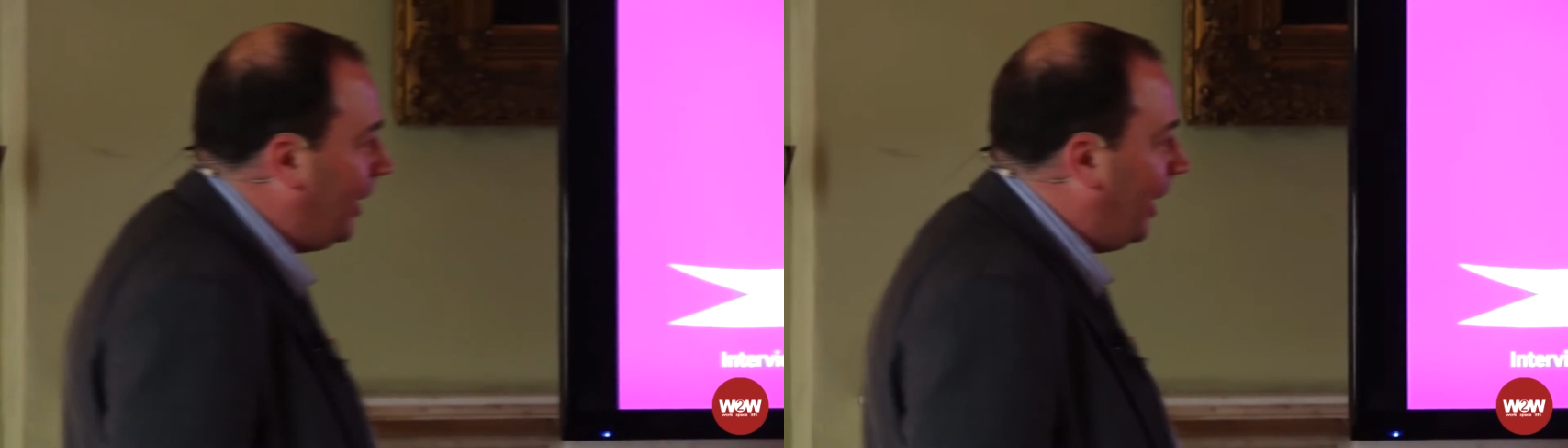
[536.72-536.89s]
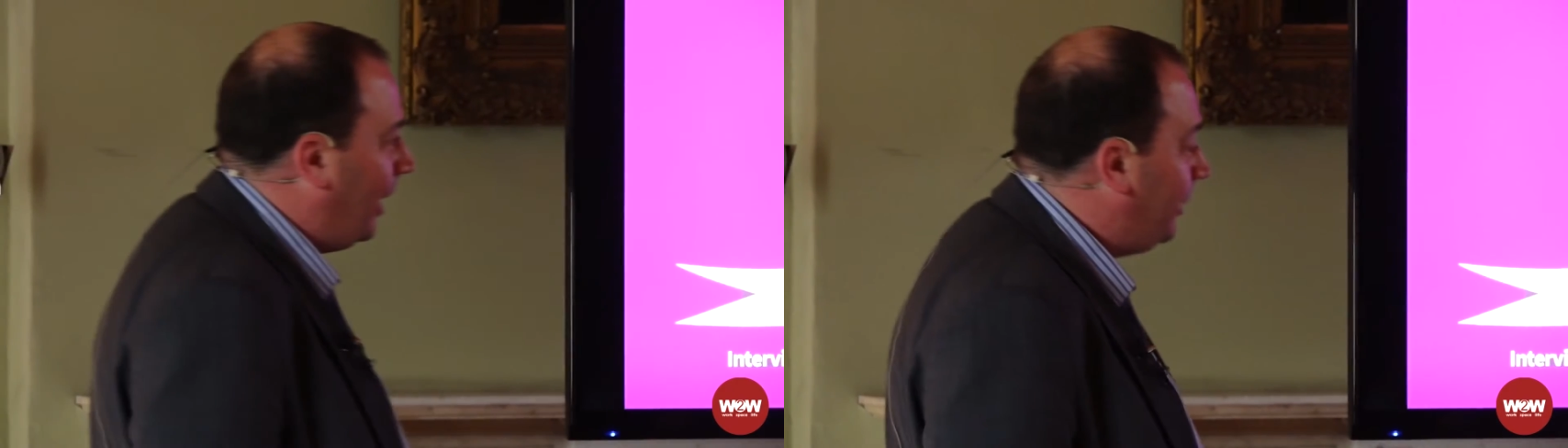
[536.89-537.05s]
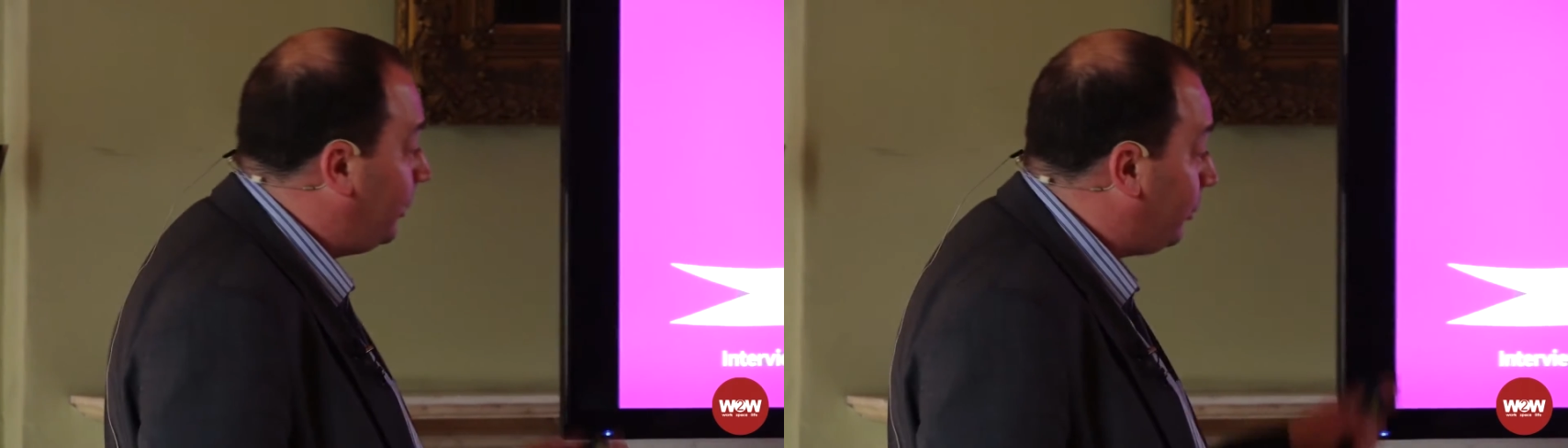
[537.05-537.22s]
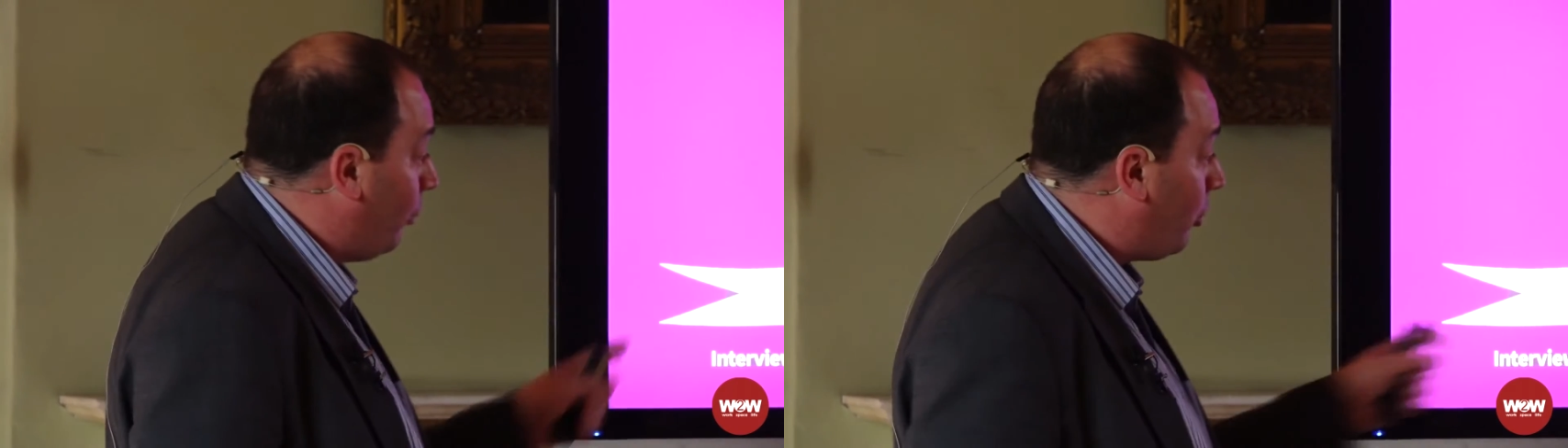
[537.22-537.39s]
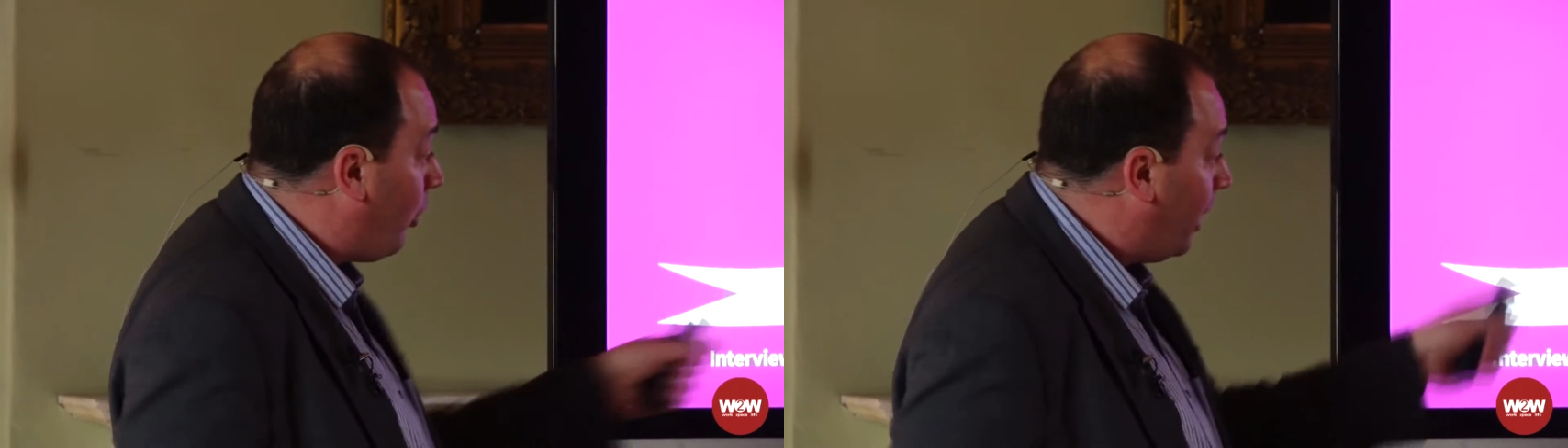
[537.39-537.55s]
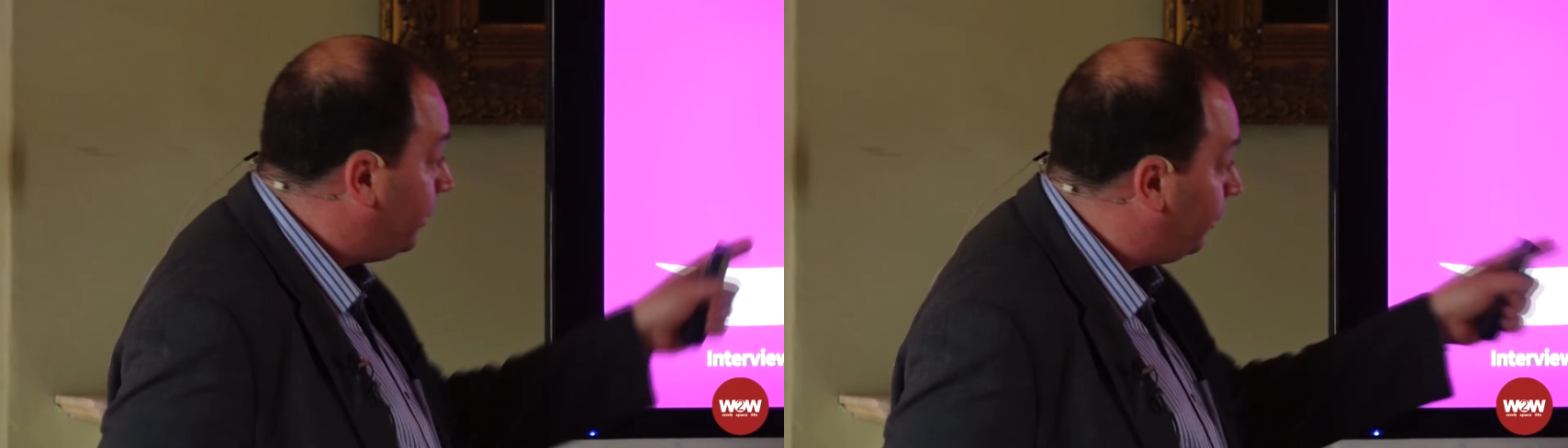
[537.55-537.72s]
And these are all
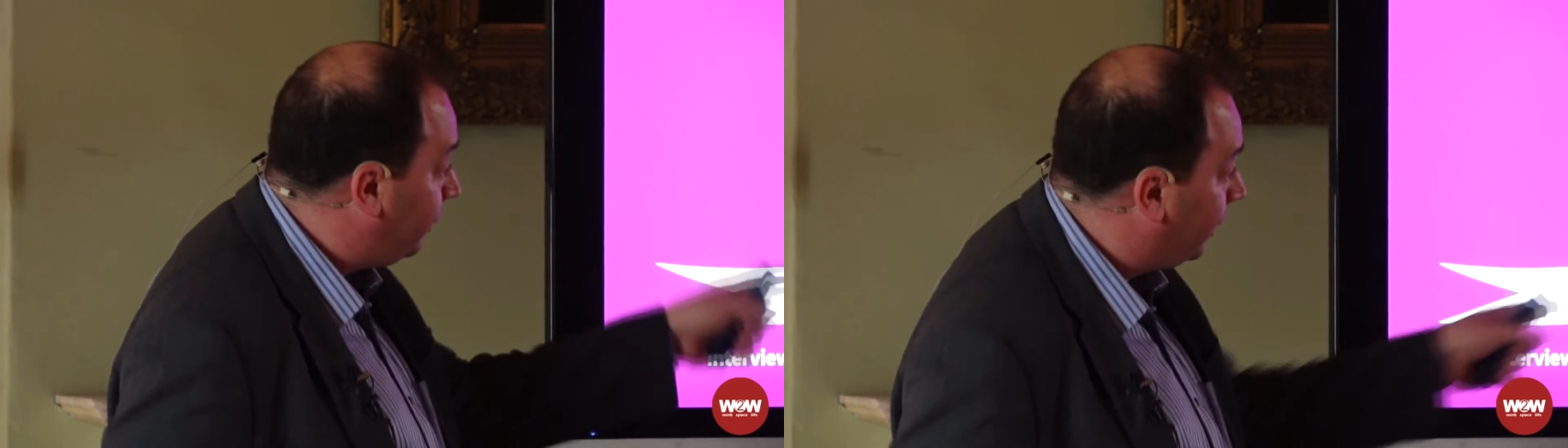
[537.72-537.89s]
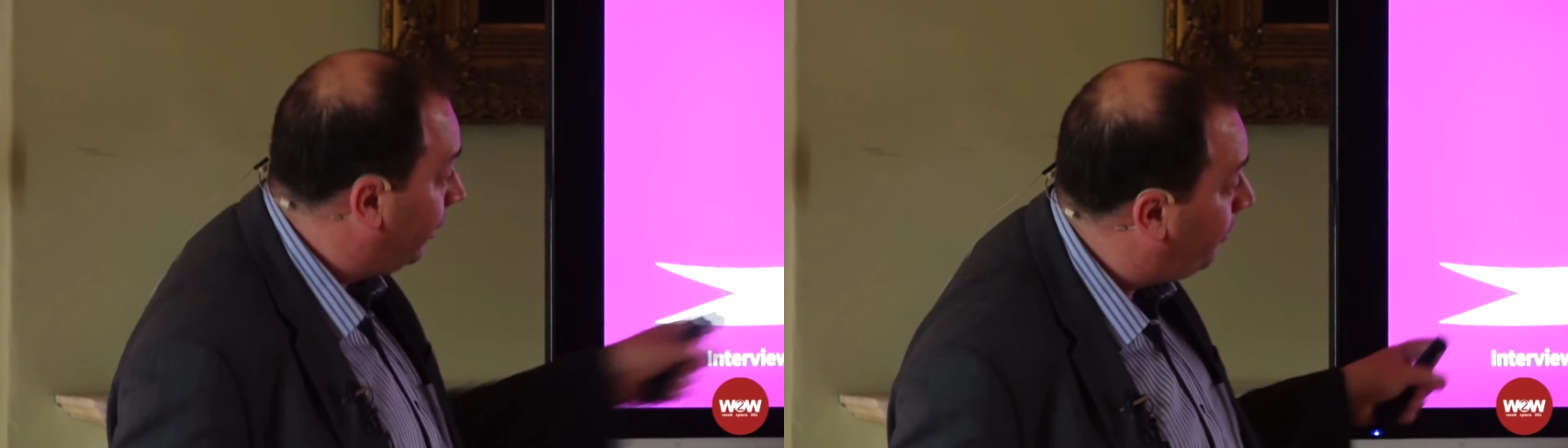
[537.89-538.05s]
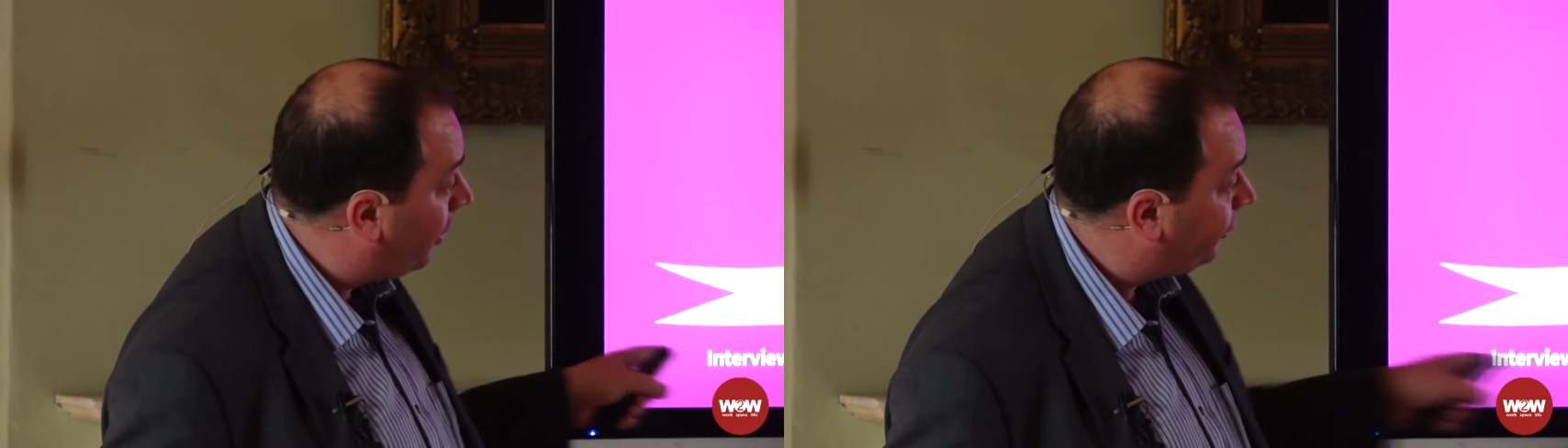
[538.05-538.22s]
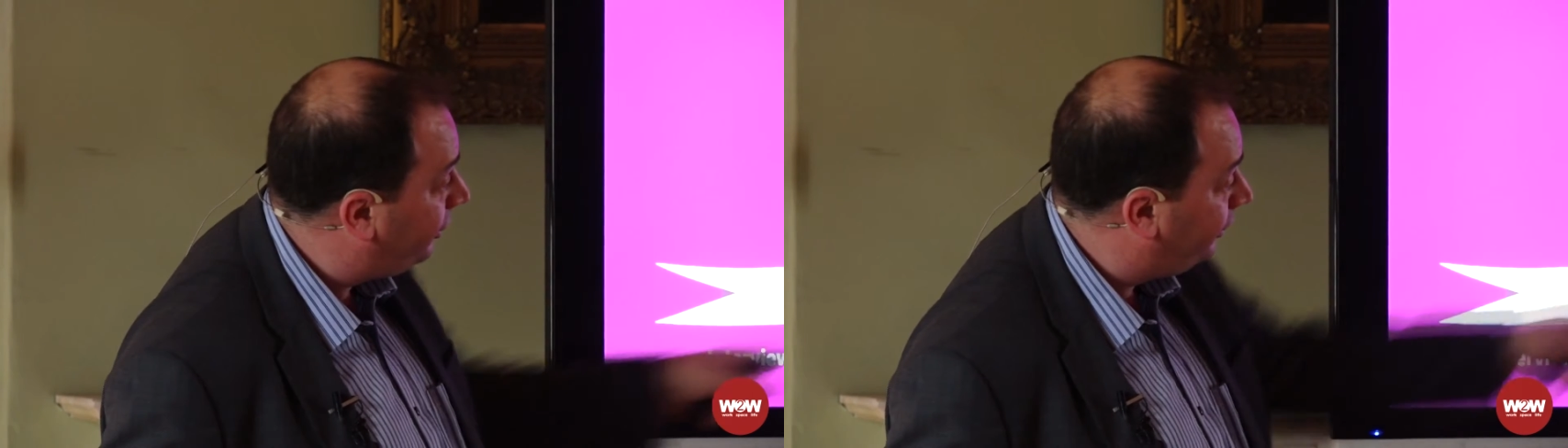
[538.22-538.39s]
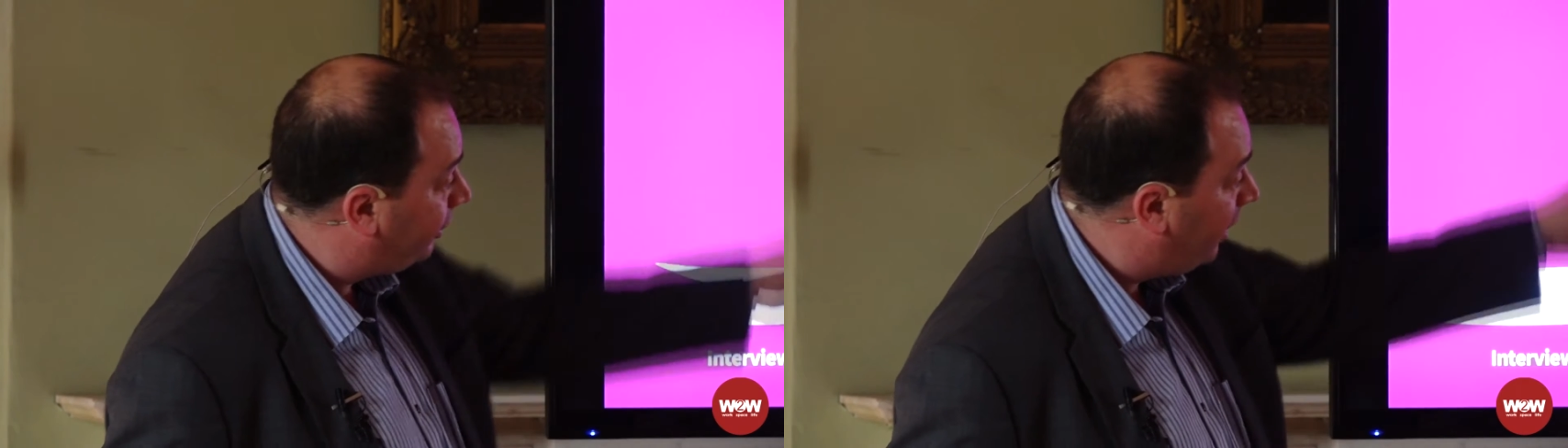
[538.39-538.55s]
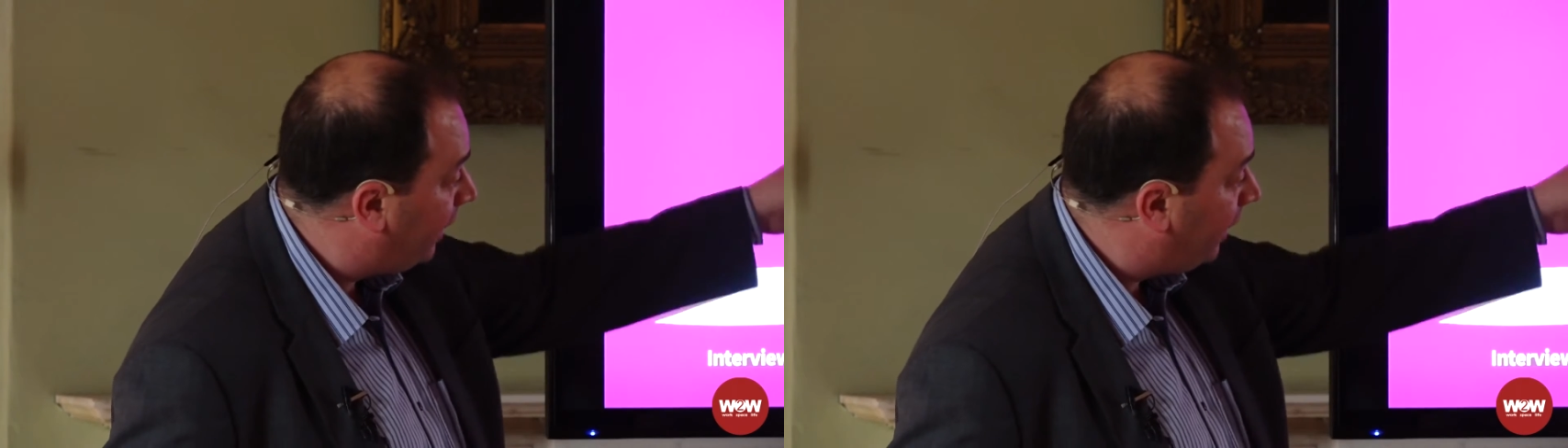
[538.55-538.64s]
quite interesting. There are positives and